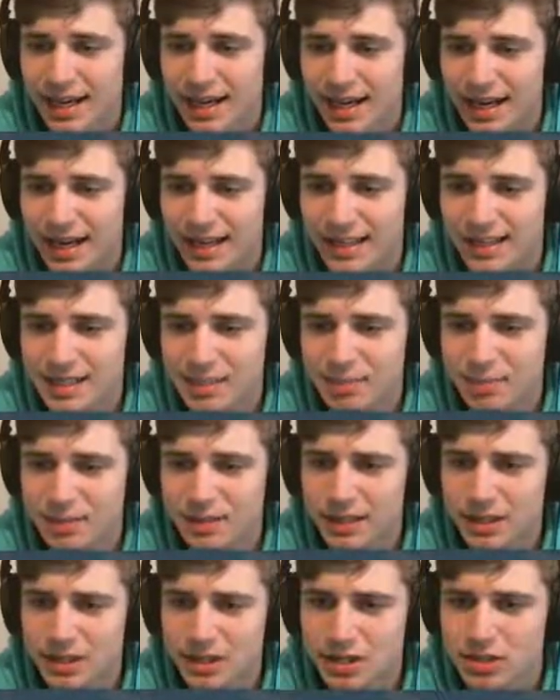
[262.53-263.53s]
And I
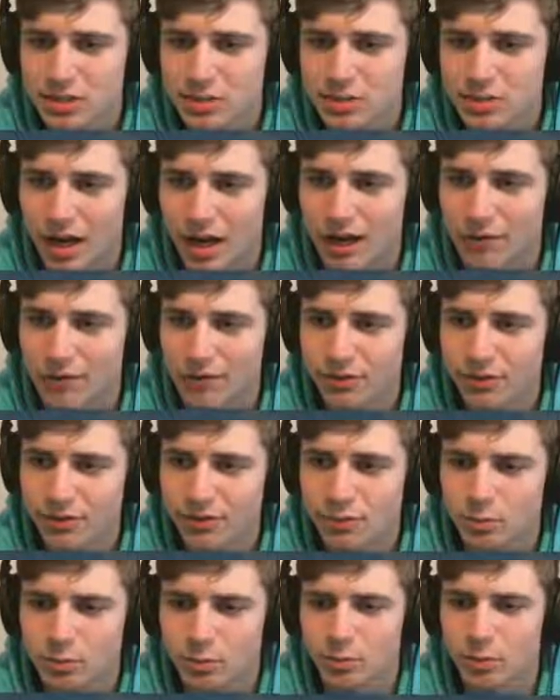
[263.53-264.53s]
simply just do not feel...
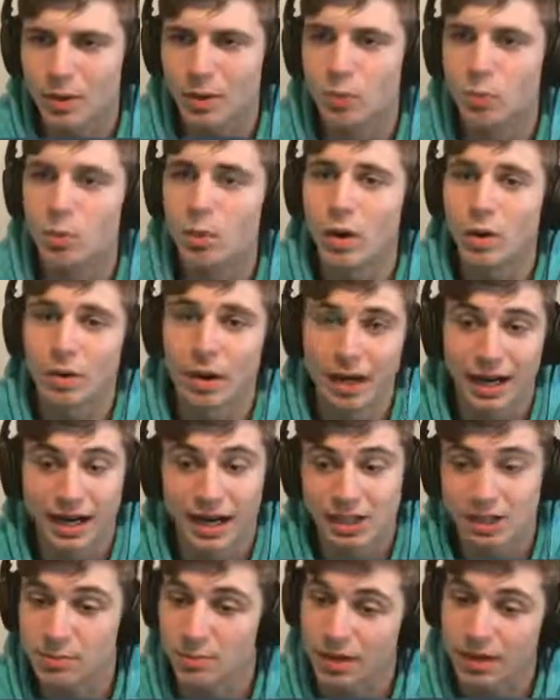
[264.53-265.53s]
Wait, whoa. I
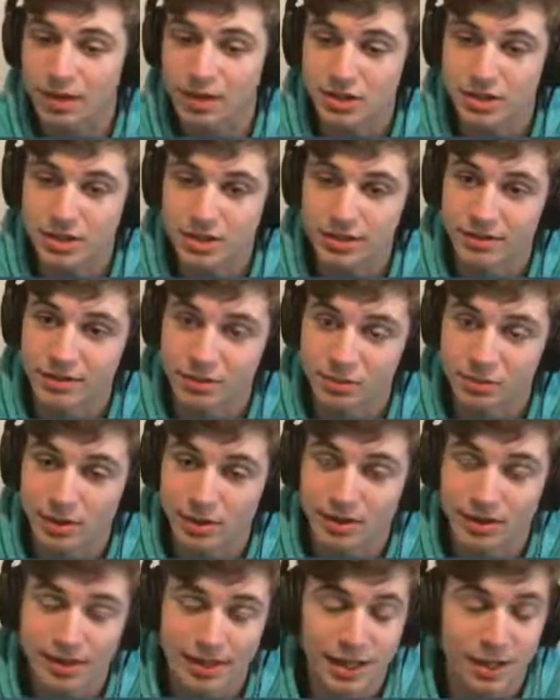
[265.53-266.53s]
actually probably shouldn't have
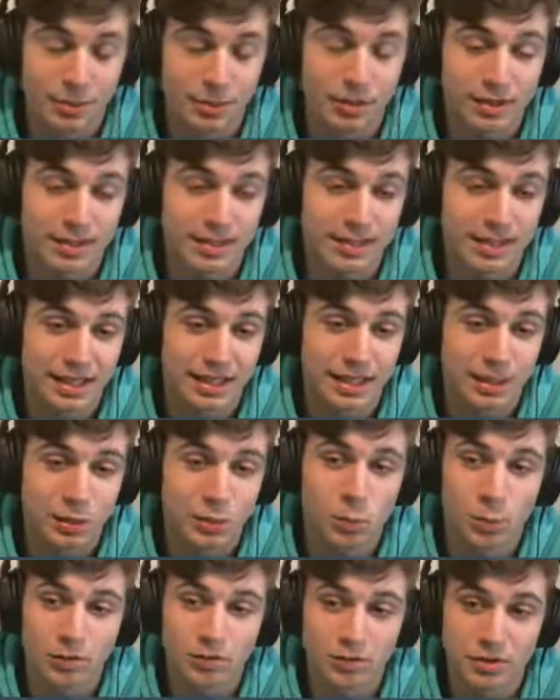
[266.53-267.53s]
surrendered that one because I had like
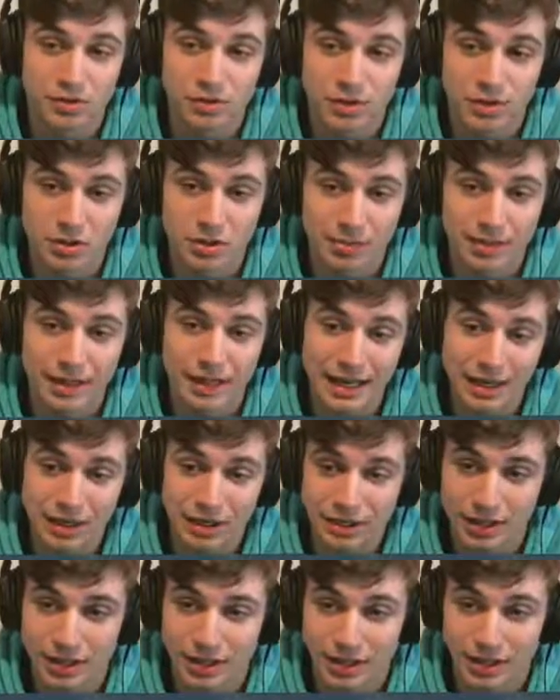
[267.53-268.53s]
152 mana. I could